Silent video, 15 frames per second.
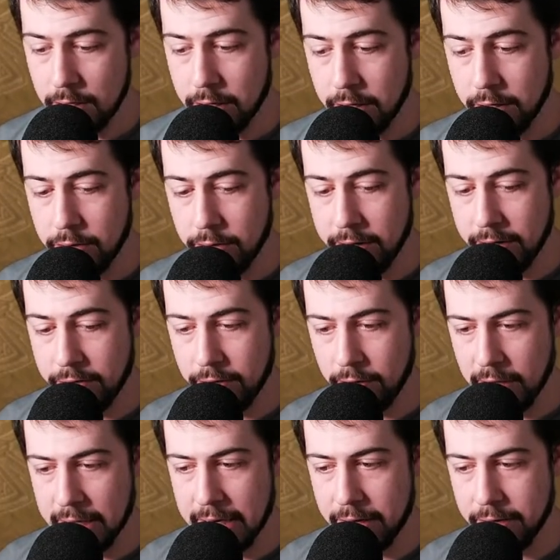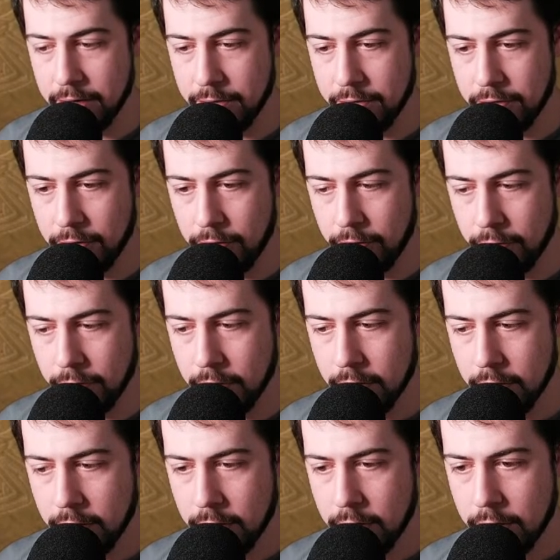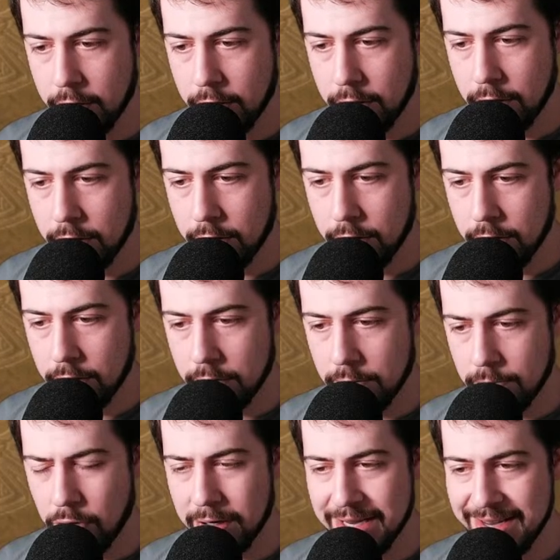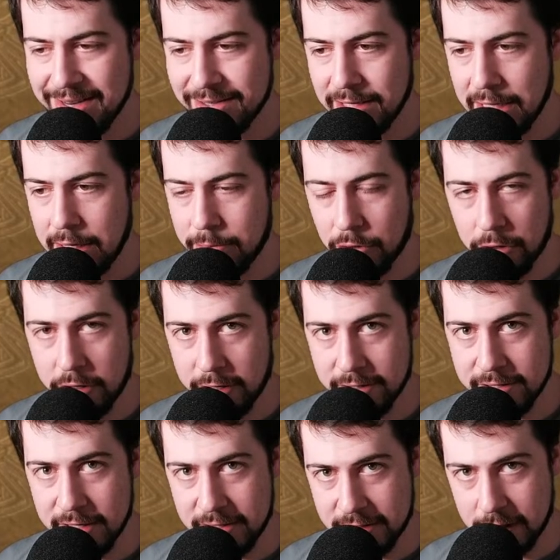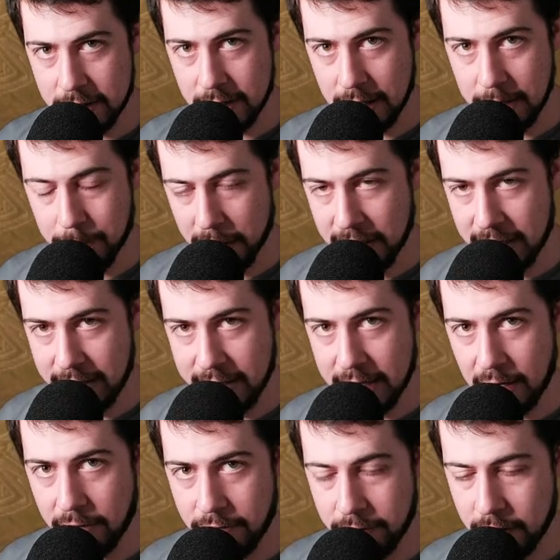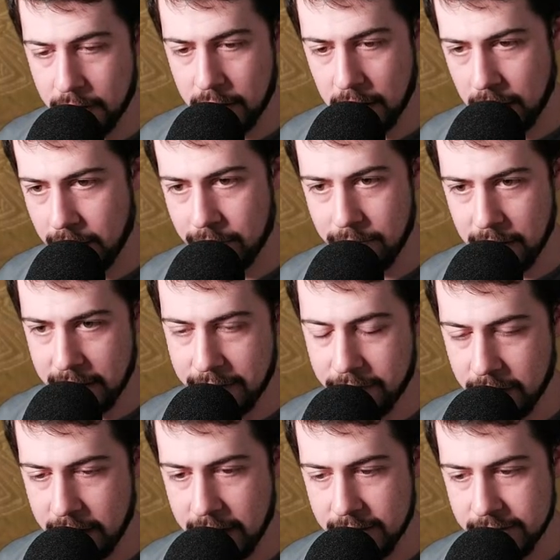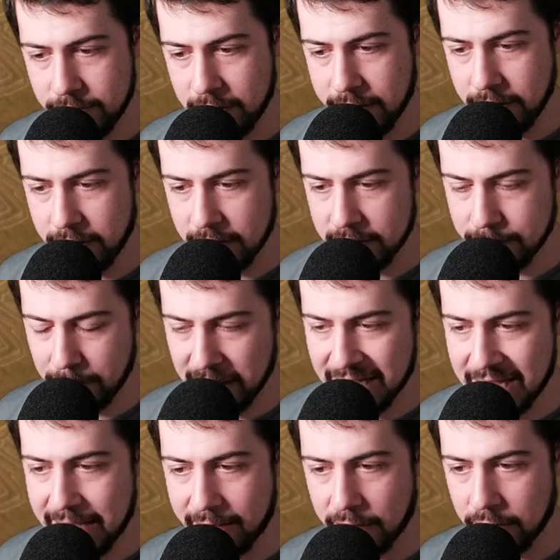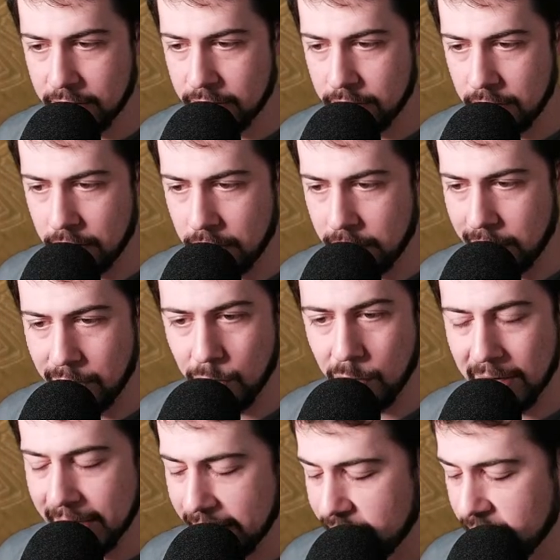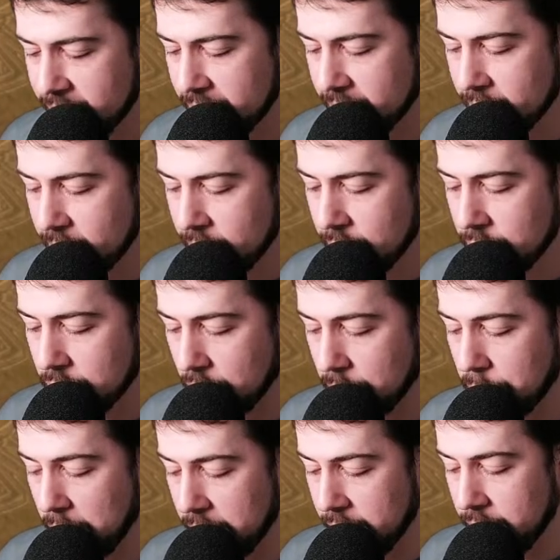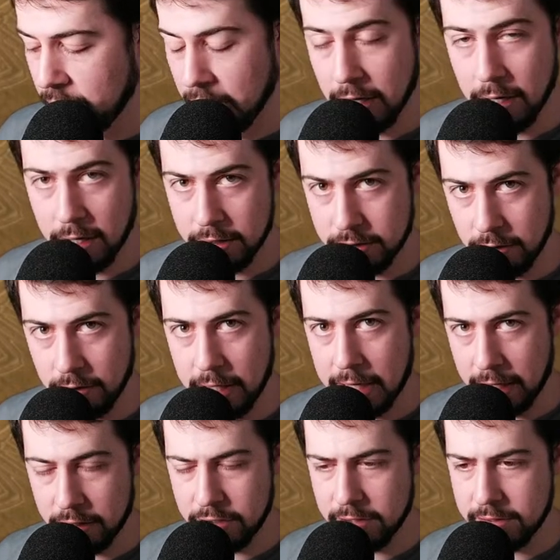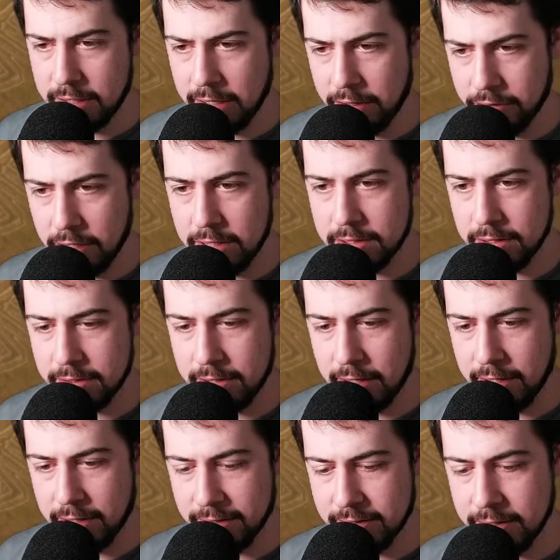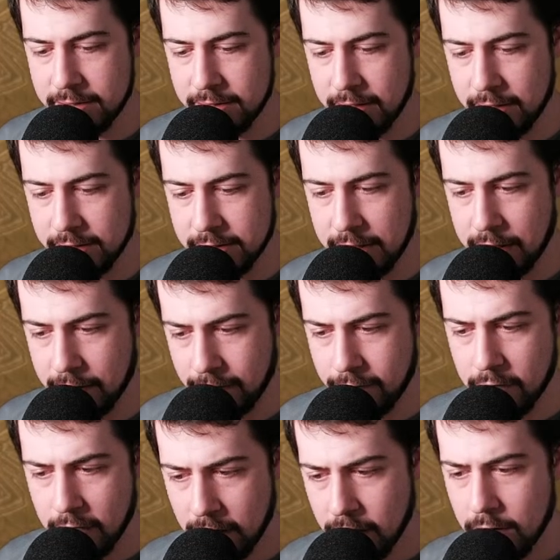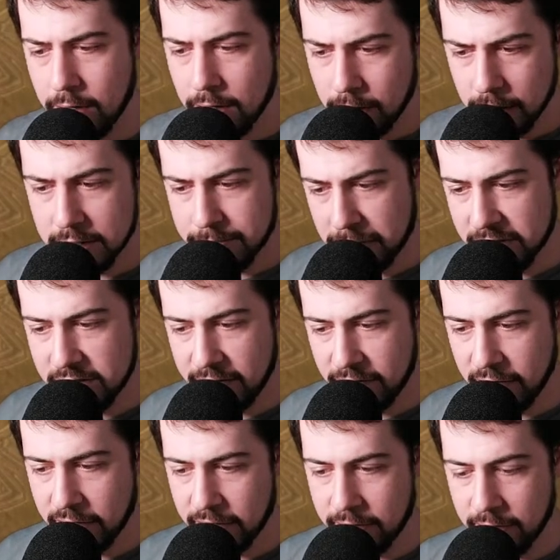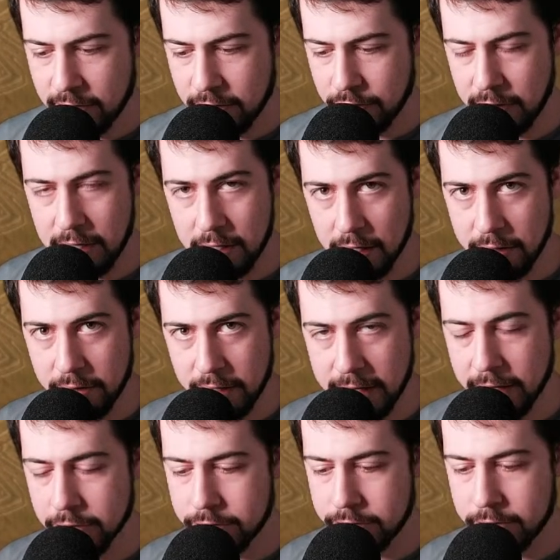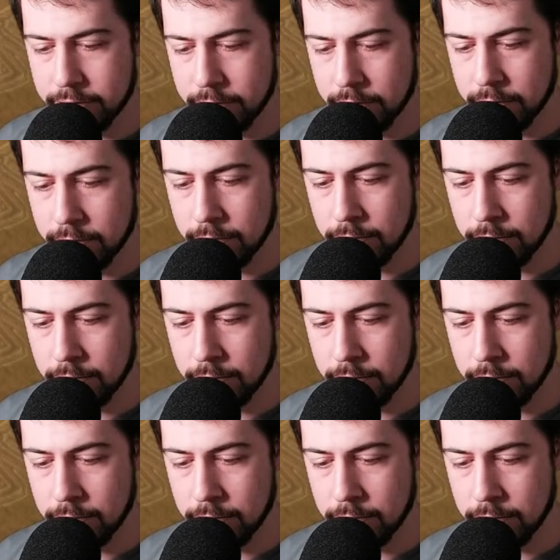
are going to allow you to more easily, more consistently play that third color, whatever it is, whether it's black or white or blue. So yeah, it just increases the consistency of specific 3-color decks